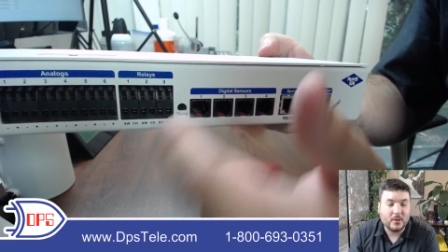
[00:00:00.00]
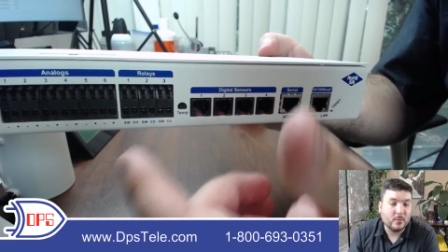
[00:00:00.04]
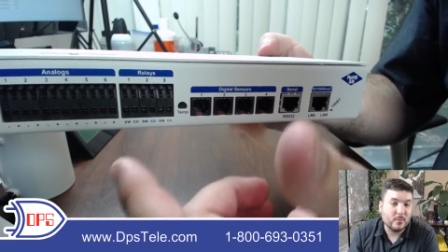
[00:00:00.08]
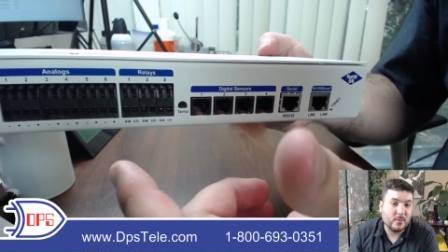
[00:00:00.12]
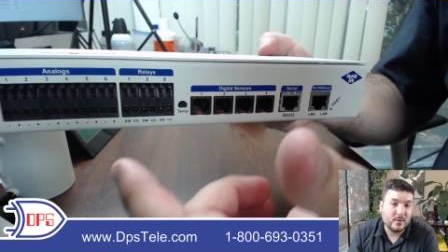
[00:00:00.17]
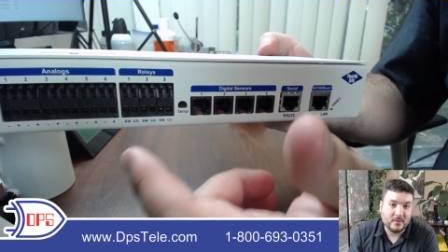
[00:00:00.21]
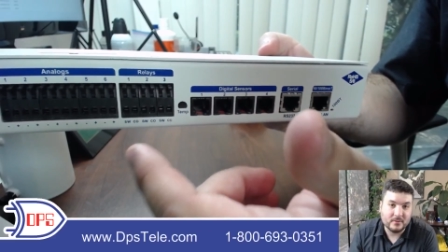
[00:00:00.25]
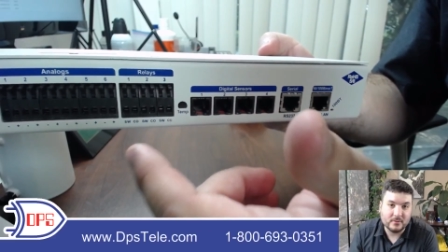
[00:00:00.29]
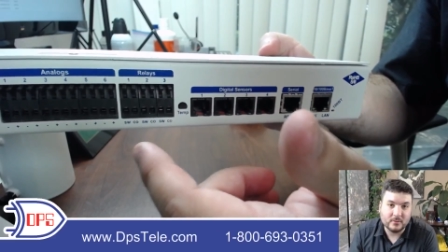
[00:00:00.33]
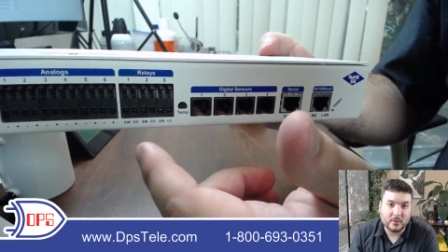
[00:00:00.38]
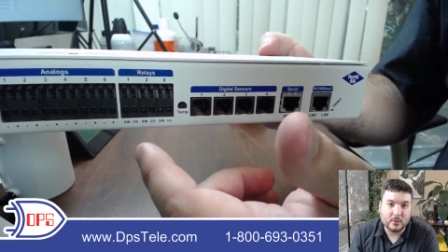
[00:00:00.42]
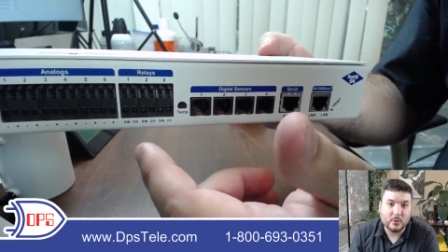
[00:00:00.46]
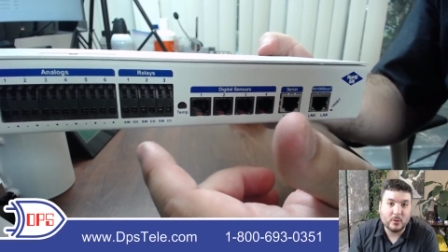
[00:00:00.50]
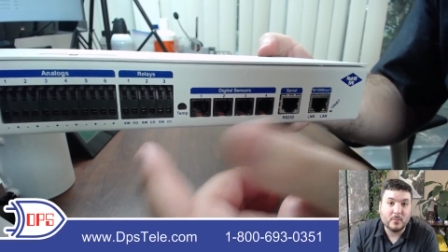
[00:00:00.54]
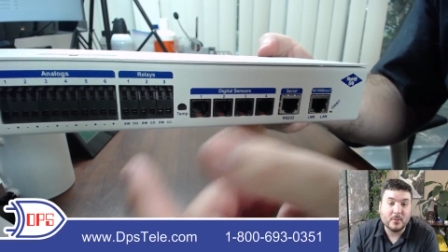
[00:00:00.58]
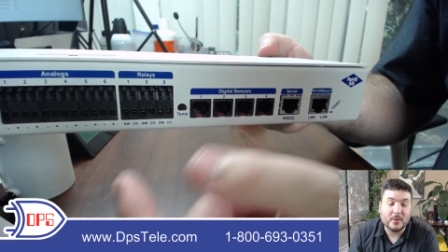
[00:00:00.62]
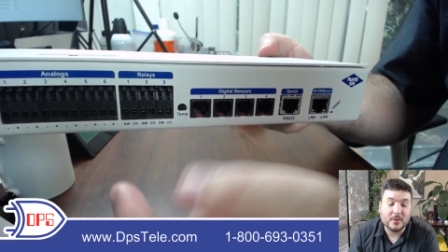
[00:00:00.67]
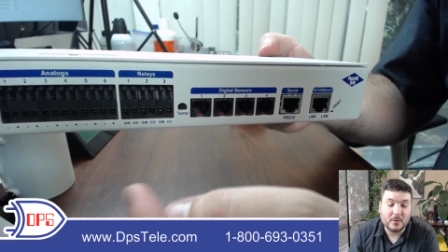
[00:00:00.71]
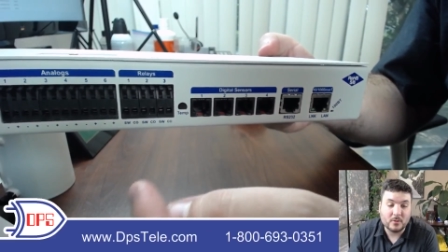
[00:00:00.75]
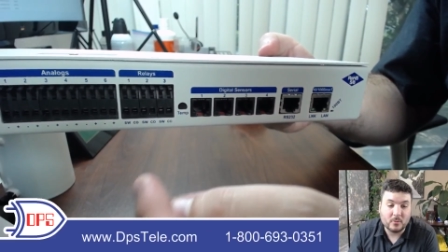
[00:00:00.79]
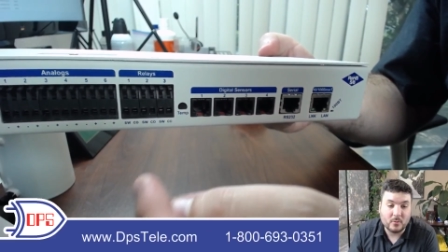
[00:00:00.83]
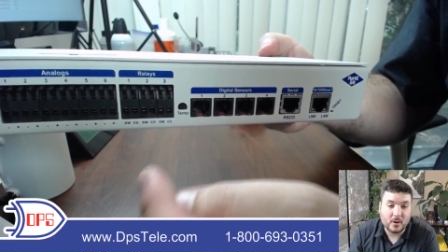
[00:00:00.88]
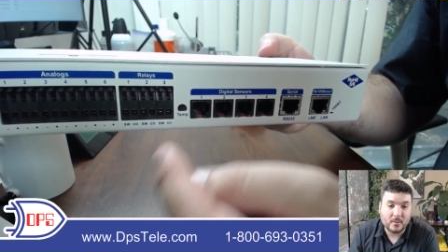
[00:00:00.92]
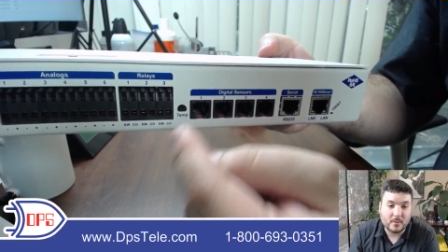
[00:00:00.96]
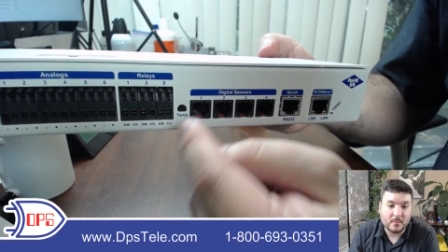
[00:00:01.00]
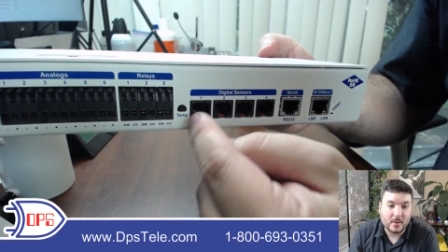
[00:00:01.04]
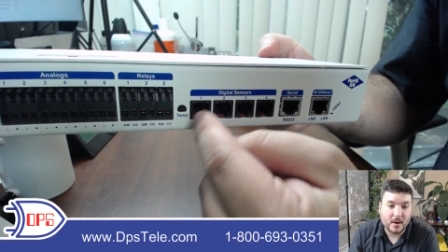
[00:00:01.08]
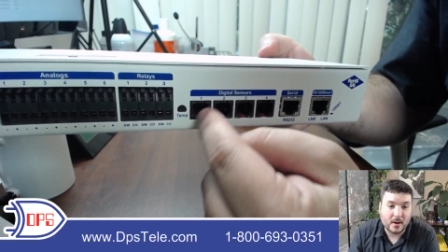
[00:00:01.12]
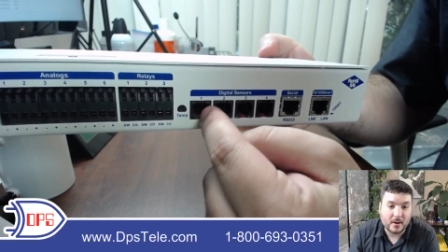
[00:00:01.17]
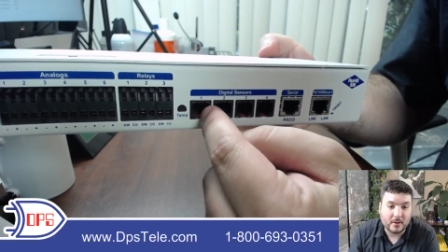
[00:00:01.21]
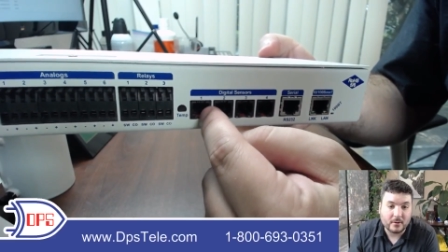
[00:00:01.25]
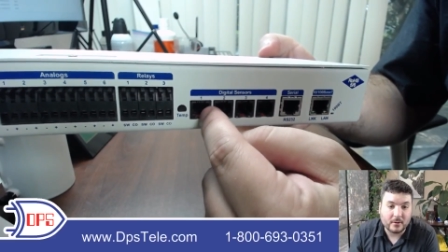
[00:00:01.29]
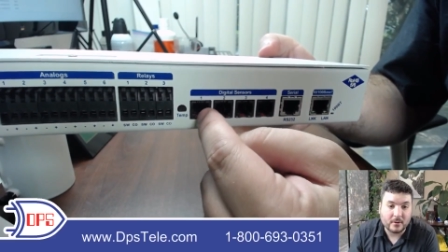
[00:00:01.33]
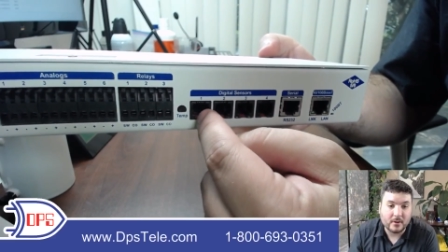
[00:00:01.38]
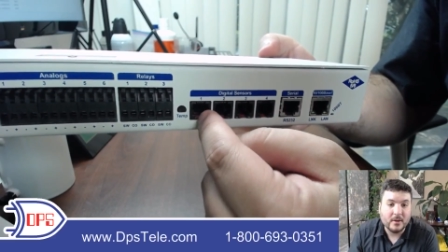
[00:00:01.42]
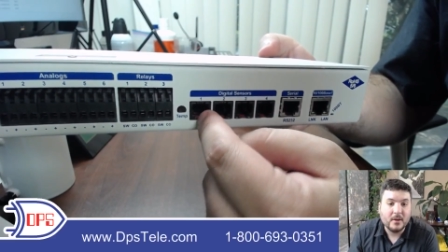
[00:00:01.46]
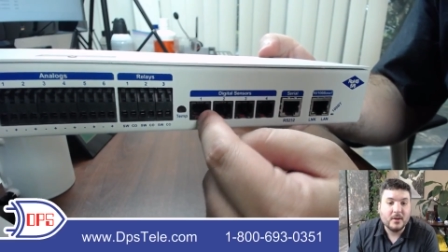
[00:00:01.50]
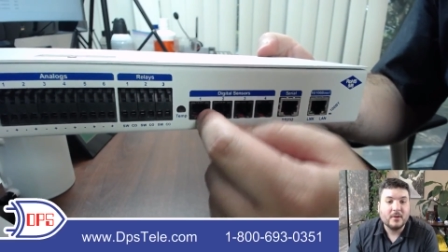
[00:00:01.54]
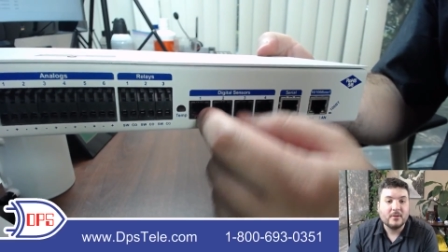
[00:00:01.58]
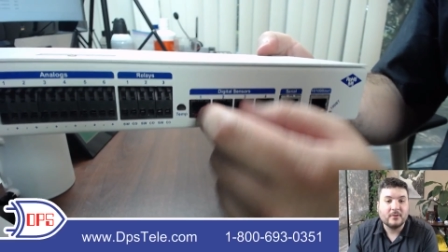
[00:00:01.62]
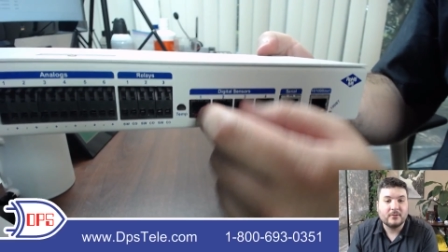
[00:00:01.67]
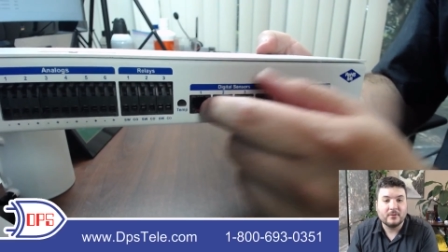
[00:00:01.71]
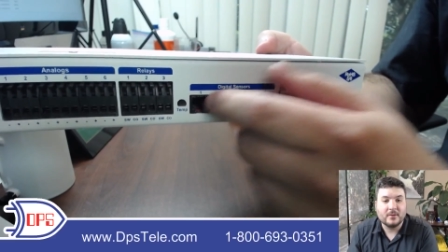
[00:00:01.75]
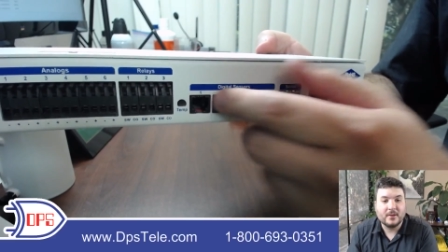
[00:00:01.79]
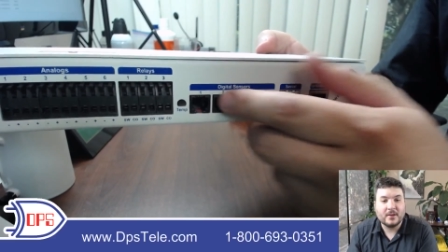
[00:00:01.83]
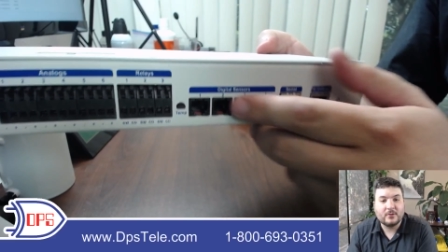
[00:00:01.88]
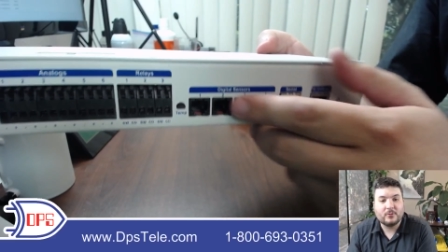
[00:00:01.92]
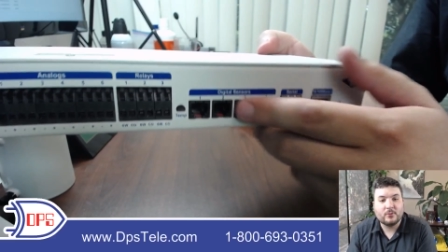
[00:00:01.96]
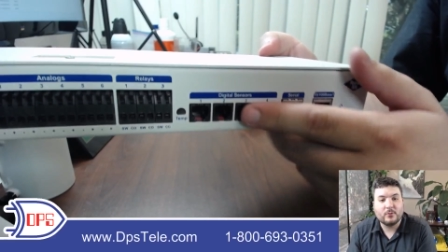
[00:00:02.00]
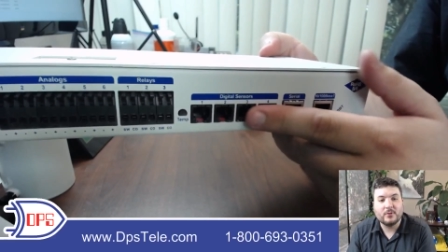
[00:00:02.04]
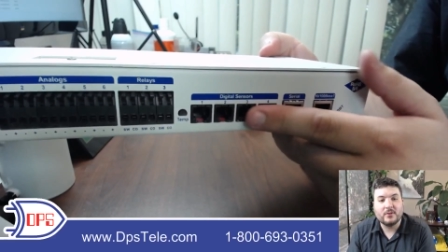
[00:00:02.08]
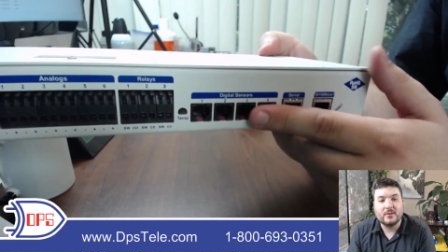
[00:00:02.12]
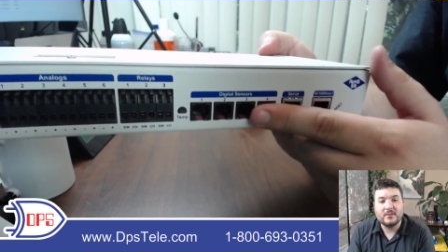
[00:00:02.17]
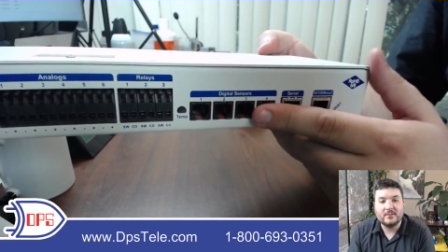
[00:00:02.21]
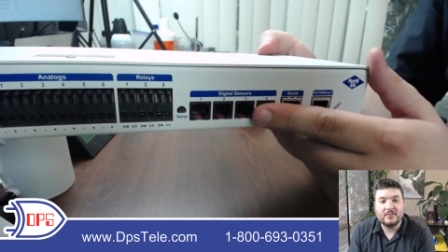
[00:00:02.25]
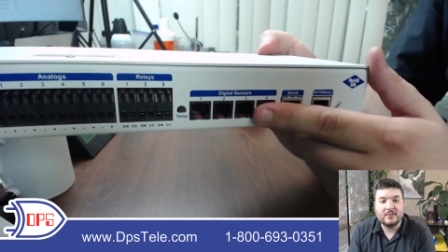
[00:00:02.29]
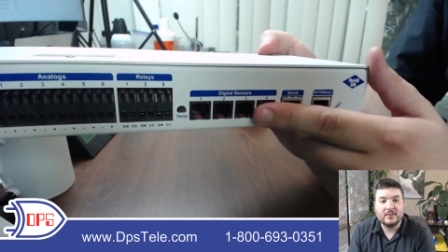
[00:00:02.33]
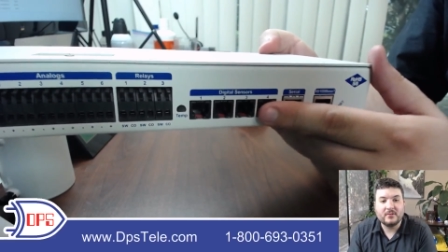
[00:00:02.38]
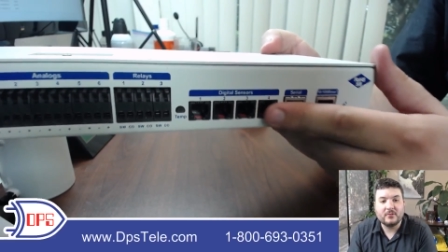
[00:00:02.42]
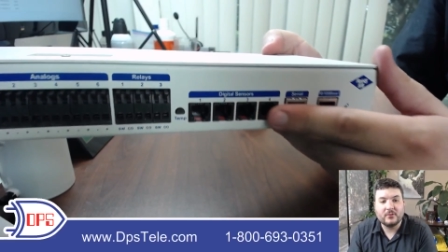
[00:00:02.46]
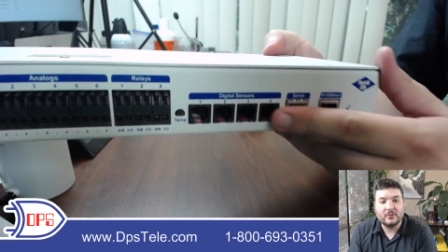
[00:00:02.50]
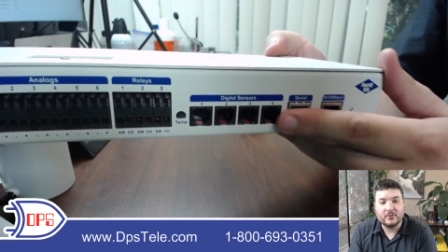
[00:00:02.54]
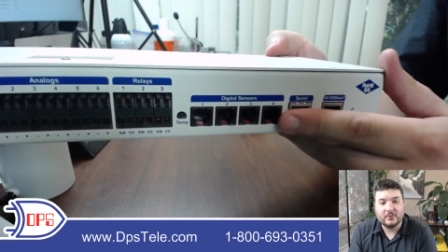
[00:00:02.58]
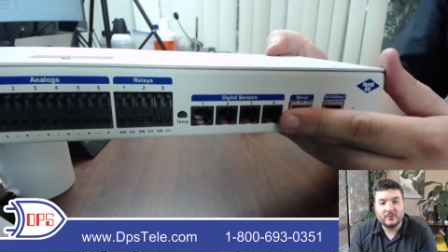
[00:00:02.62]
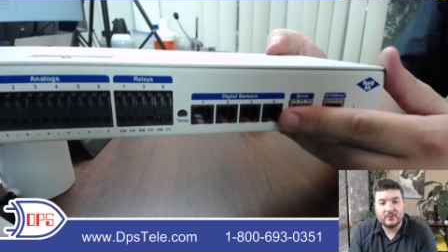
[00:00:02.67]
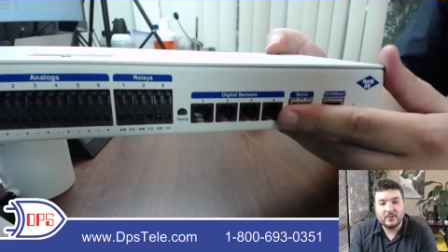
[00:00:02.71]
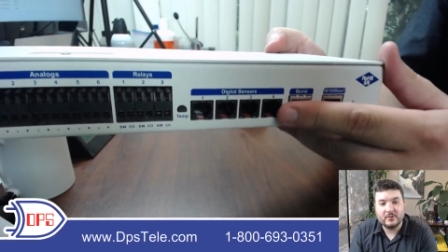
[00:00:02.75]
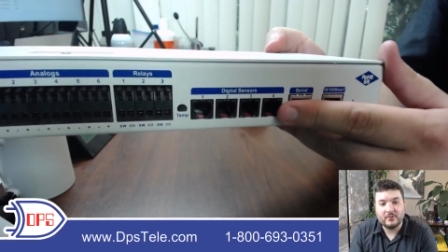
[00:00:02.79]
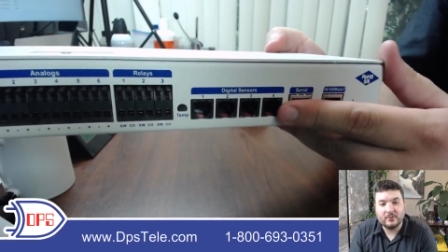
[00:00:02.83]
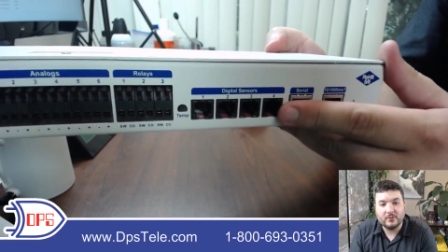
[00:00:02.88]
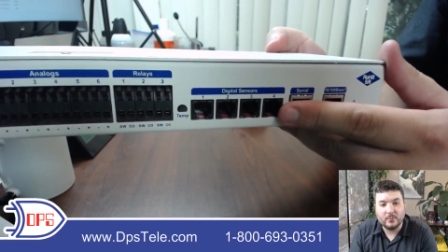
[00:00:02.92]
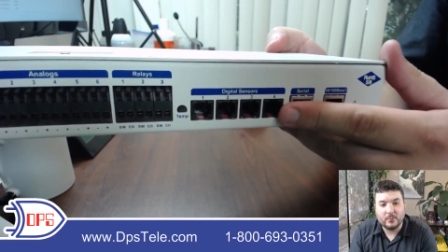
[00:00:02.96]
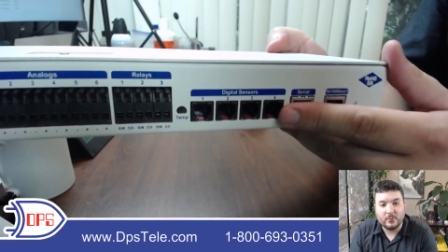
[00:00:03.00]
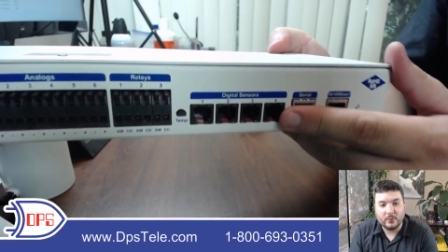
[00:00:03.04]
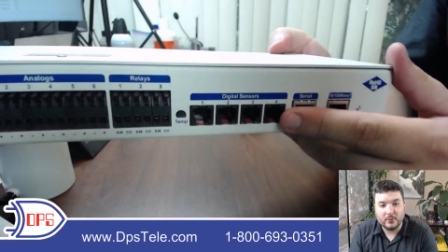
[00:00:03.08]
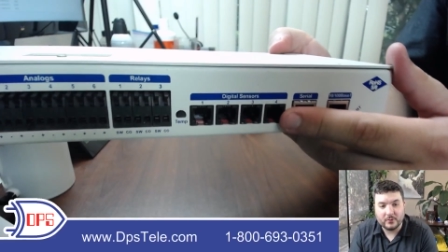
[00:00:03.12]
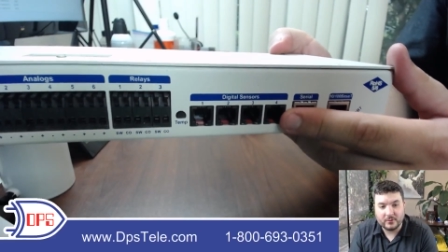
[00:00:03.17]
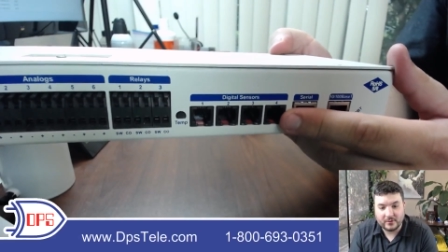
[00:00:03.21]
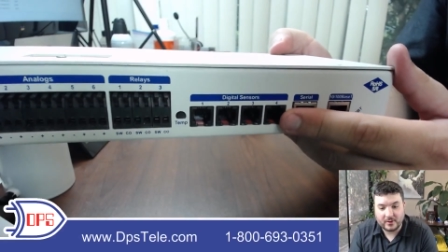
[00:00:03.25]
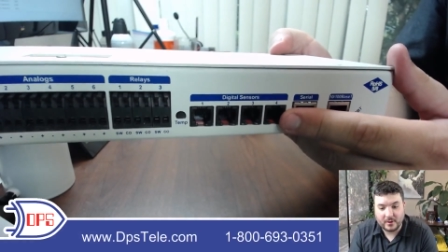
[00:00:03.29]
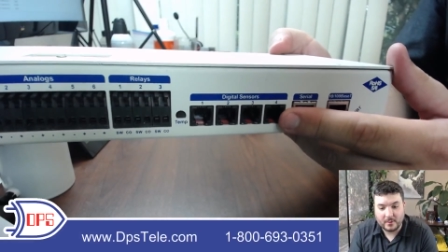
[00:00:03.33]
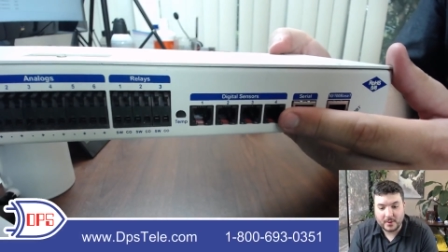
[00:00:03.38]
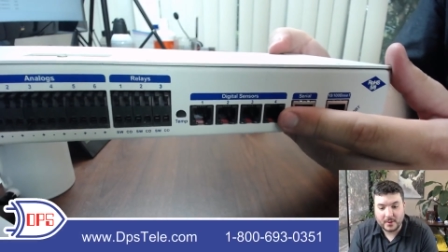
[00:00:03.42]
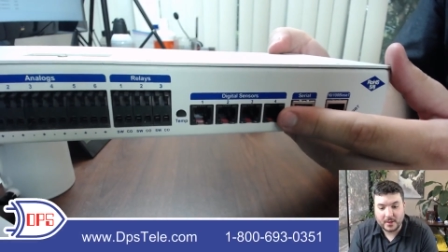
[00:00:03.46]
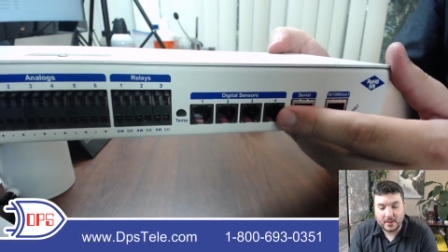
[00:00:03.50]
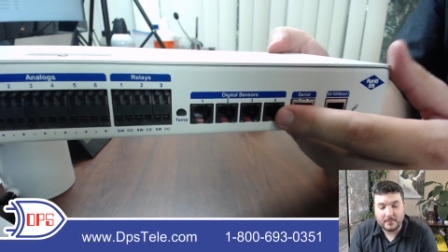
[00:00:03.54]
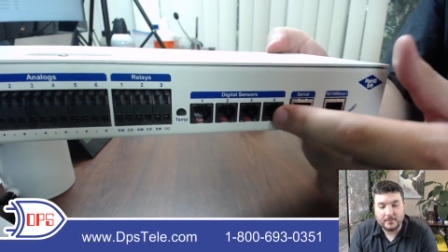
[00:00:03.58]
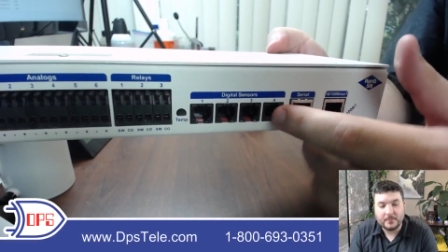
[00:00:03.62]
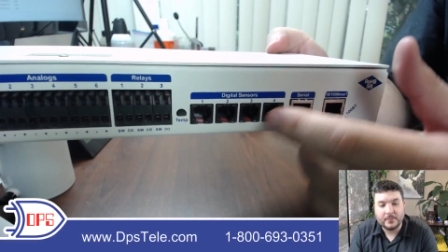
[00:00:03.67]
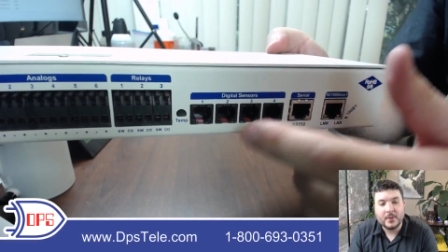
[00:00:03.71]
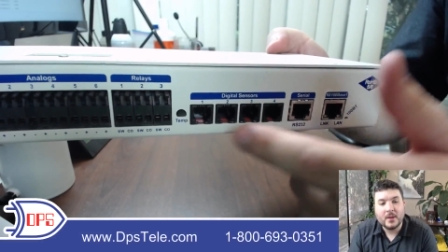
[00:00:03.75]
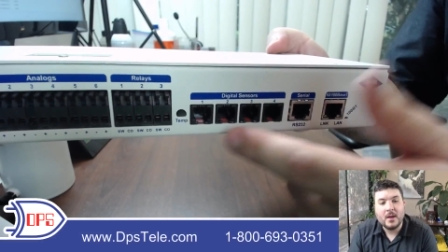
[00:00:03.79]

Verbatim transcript: piece of equipment that you want to monitor so that's where these digital sensor ports come in